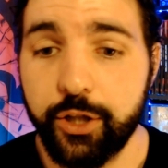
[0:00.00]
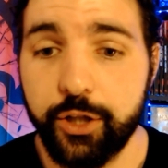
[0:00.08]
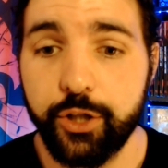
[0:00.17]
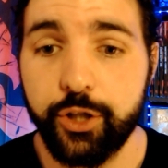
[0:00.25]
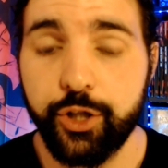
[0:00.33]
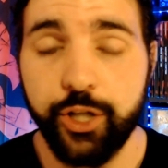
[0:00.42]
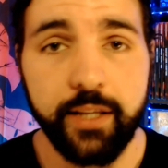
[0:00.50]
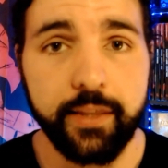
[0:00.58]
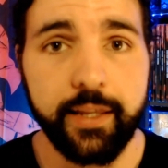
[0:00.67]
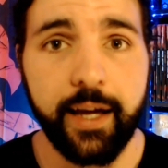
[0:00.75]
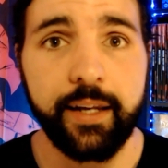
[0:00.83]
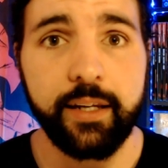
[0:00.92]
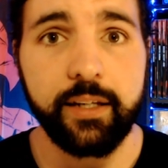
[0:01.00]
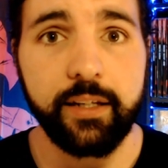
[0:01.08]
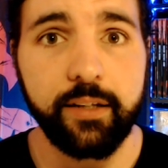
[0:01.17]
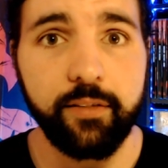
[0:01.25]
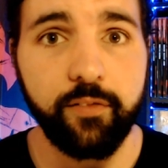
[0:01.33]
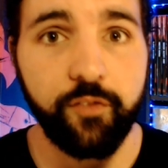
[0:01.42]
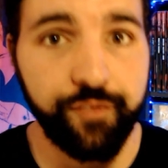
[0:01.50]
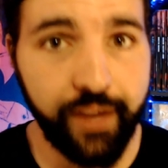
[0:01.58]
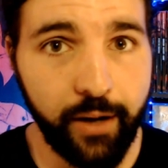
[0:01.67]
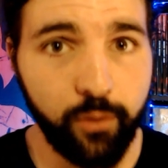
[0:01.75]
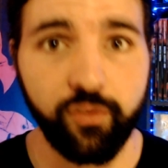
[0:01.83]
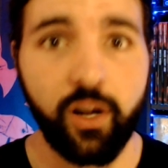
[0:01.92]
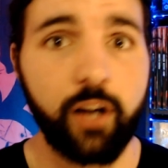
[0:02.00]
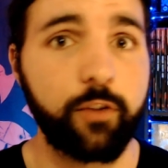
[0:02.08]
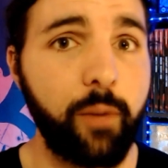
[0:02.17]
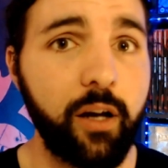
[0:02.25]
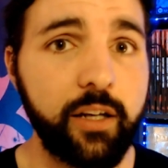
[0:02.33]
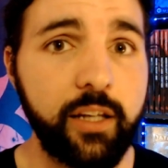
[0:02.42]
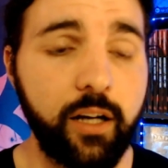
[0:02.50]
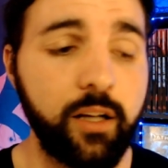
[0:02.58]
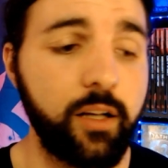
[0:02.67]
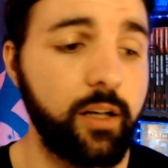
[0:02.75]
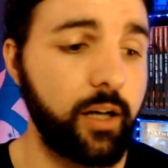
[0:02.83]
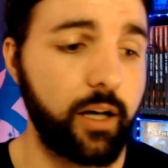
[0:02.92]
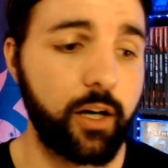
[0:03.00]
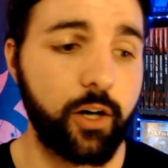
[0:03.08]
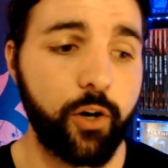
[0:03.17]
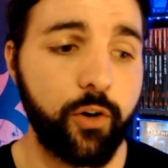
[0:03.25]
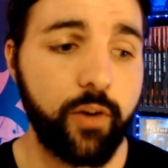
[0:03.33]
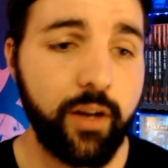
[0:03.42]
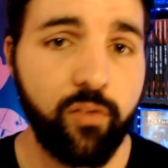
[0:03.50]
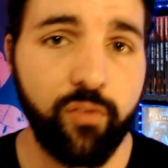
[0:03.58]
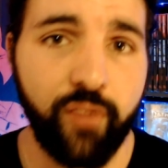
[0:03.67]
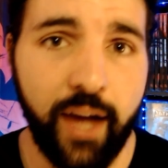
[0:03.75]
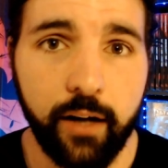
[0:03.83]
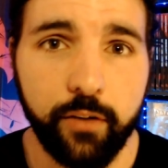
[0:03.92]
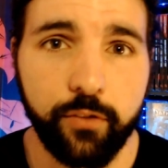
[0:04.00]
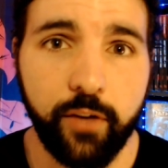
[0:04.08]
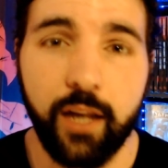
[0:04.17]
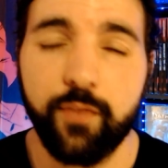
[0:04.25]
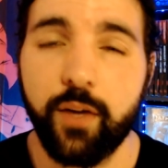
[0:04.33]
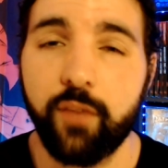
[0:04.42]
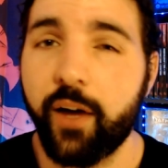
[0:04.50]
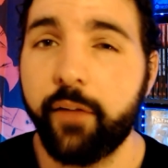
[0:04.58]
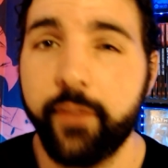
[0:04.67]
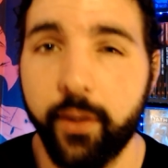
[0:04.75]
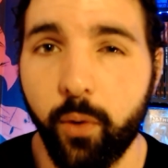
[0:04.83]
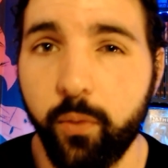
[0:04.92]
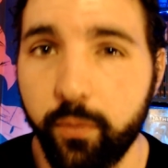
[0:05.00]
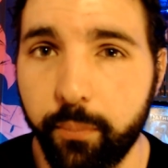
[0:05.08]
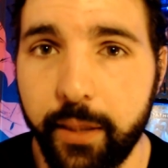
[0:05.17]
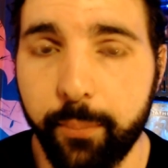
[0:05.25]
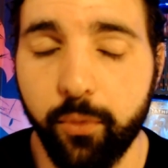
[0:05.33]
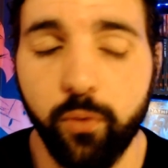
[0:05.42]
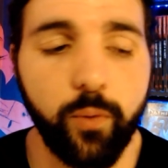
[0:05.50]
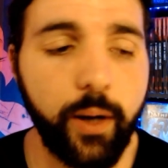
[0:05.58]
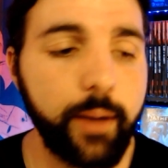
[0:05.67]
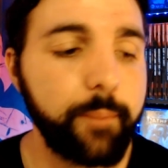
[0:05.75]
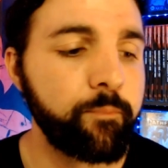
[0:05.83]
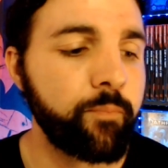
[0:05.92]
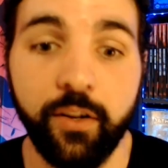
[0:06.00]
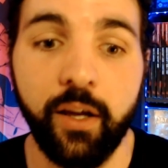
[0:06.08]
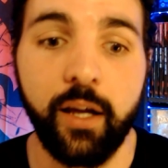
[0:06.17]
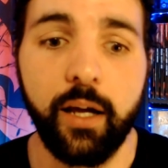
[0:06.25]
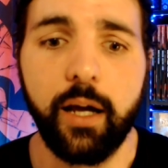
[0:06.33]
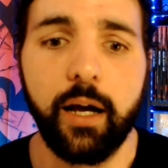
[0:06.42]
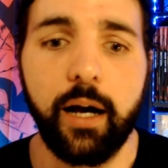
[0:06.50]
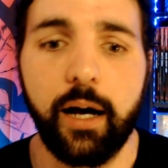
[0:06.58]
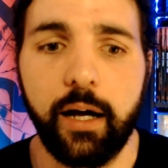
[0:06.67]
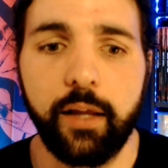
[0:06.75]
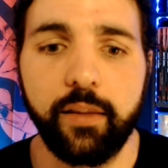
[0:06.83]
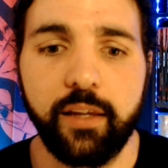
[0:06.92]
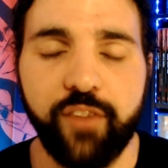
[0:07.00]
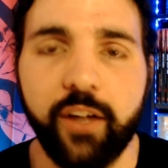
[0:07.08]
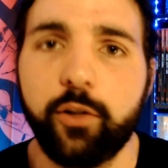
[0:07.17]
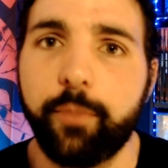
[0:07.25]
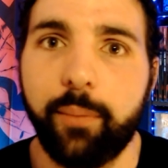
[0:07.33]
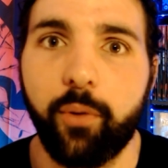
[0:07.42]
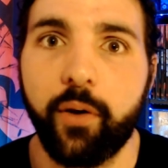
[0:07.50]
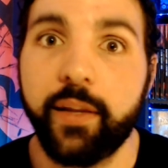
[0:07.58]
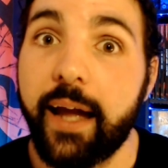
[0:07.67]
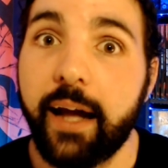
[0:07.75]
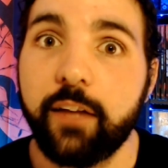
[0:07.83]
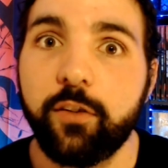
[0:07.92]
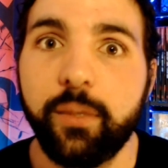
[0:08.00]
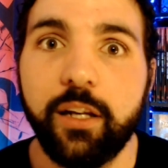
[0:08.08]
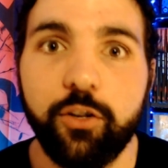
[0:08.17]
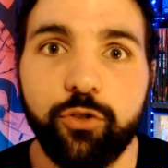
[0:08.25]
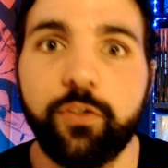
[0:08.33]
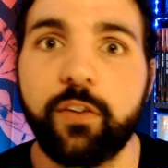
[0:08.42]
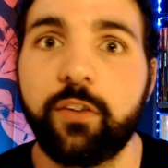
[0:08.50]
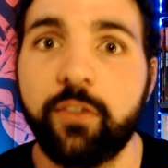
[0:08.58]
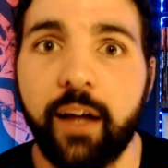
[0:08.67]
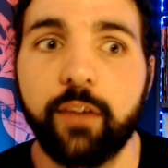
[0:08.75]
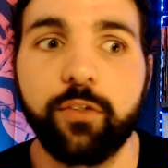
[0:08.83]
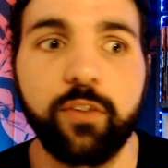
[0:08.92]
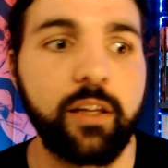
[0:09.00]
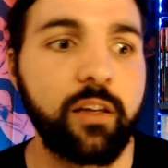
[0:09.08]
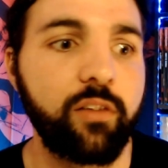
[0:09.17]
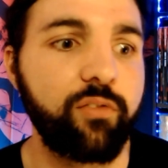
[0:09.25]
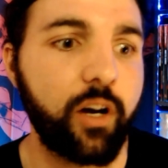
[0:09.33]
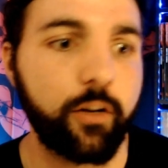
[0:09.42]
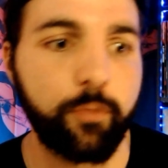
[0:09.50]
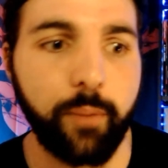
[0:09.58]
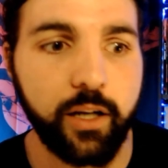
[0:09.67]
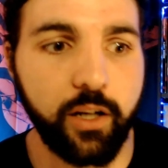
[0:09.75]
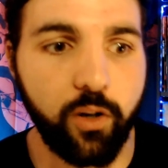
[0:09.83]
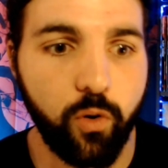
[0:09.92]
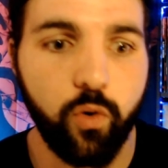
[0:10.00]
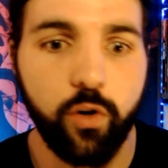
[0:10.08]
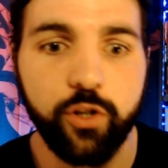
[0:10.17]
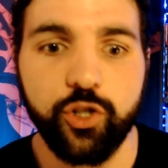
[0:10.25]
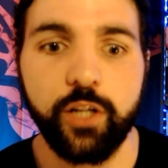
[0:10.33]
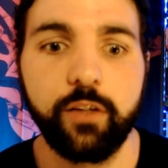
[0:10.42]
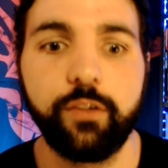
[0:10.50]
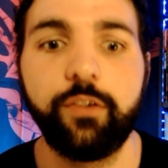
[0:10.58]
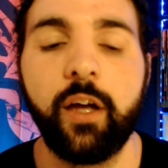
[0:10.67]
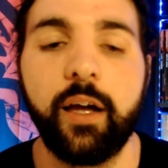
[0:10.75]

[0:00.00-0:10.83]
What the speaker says: she then found Vox Machina. Her and Vax kind of had found their own people, right? They found their people, and they had some initial success in the Vox Machina Origins